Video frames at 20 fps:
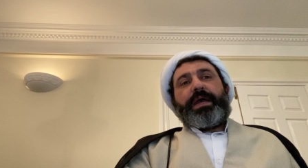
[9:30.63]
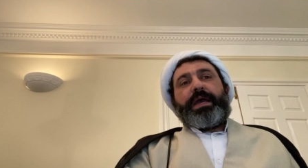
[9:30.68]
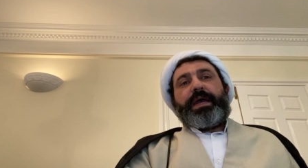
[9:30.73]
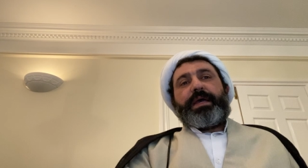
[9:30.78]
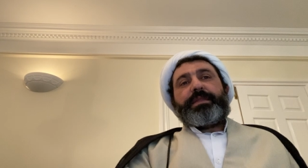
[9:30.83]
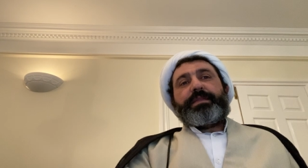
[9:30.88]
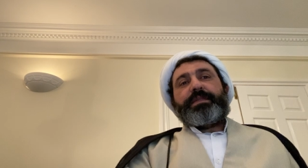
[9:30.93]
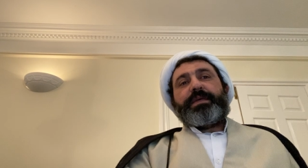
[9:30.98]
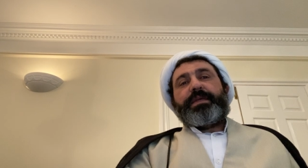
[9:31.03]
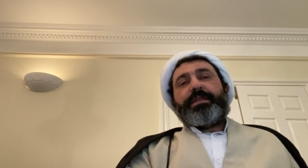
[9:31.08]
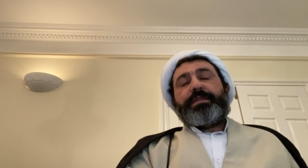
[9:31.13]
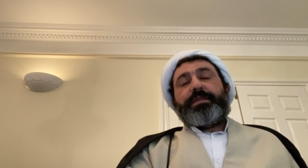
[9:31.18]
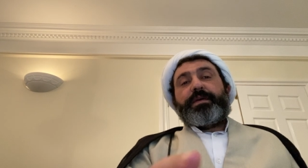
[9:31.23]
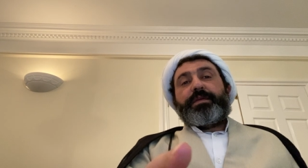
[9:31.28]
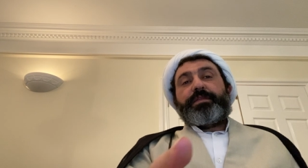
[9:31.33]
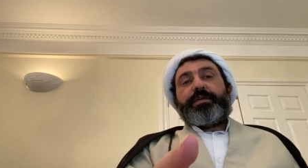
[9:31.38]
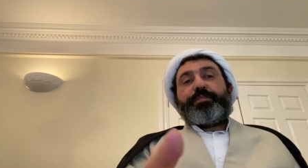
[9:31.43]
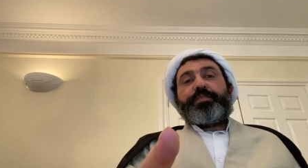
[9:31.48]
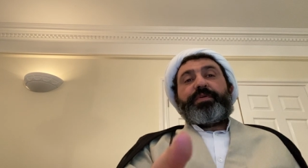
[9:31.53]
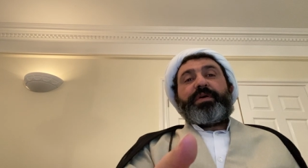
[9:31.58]
And then
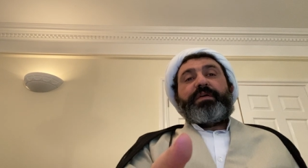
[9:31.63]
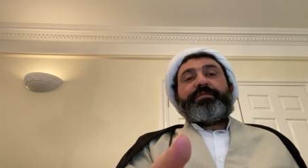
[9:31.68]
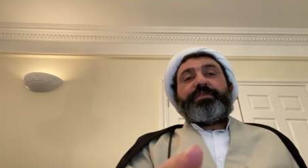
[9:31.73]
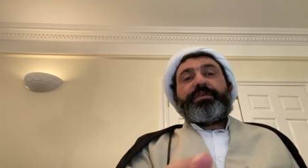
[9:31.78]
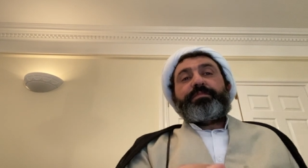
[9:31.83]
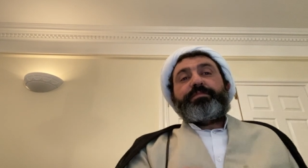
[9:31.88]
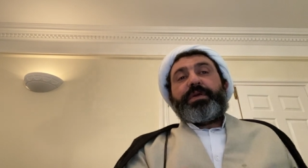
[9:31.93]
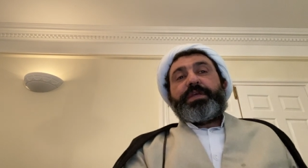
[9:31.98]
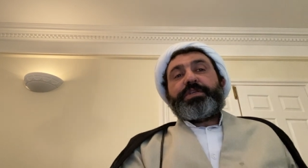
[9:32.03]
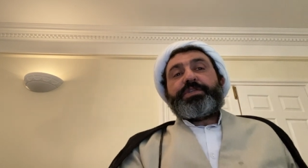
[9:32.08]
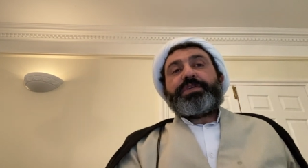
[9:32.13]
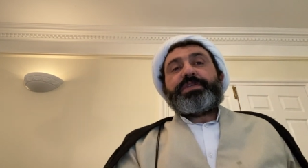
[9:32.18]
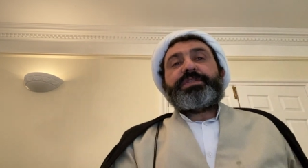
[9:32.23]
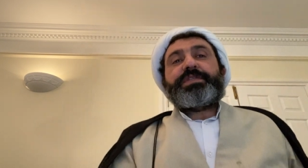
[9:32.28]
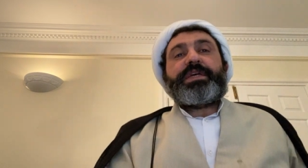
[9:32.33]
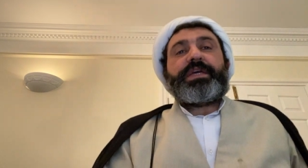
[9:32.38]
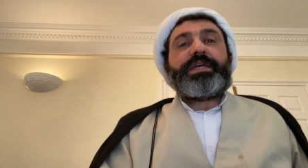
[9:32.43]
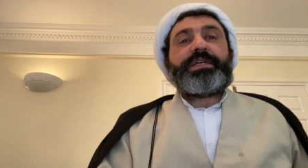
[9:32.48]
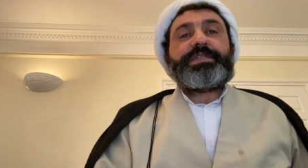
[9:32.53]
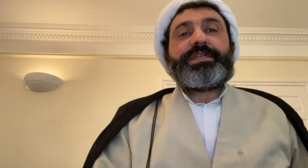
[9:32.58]
the Prophet mentions
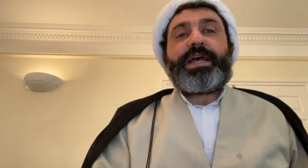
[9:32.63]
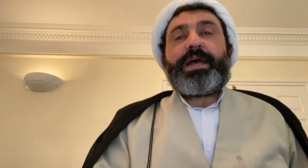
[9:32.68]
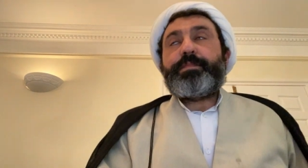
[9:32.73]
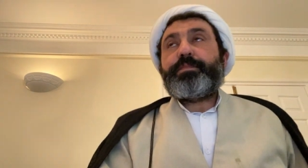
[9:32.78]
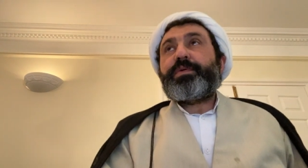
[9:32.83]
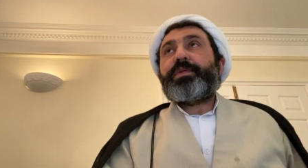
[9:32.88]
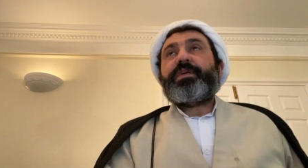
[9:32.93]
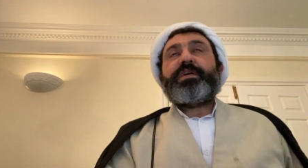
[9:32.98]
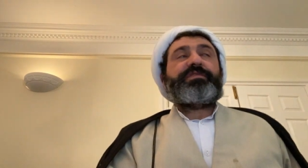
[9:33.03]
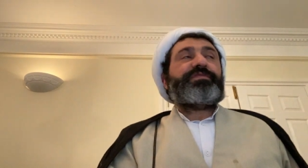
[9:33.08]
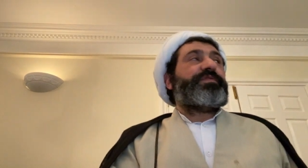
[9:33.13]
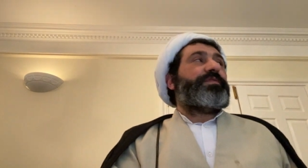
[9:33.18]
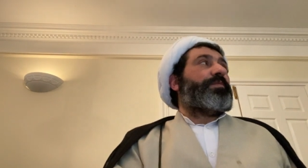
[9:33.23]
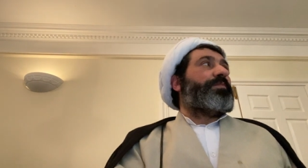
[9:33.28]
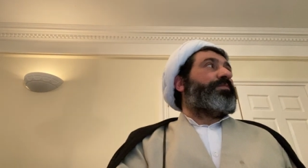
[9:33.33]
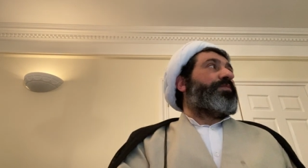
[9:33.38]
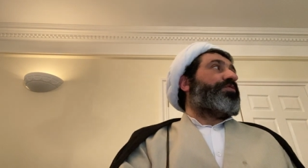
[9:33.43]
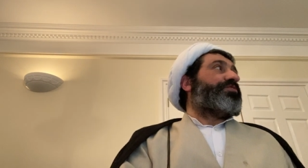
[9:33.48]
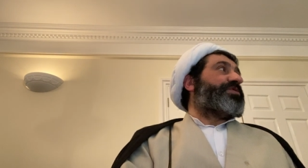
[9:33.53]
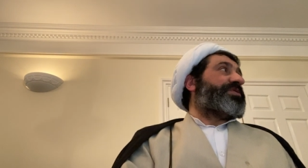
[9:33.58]
the example of
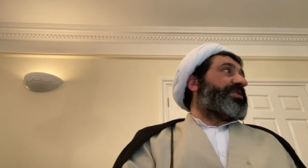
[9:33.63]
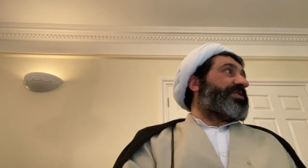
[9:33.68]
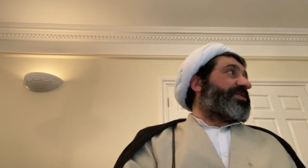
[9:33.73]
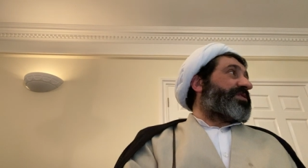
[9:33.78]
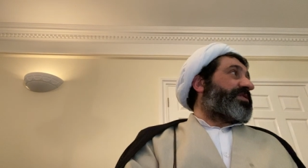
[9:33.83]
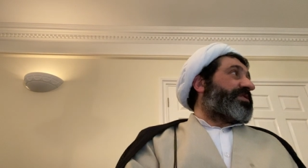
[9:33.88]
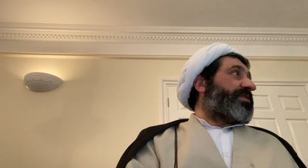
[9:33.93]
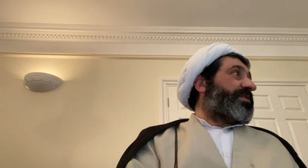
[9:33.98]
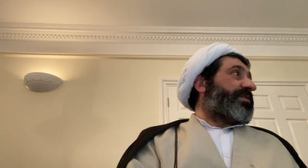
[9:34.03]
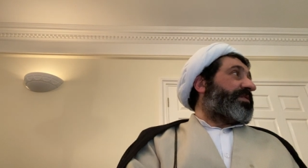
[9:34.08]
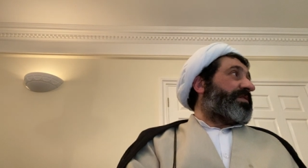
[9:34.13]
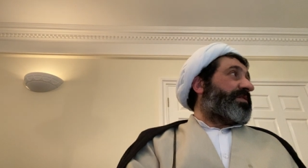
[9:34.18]
Moses.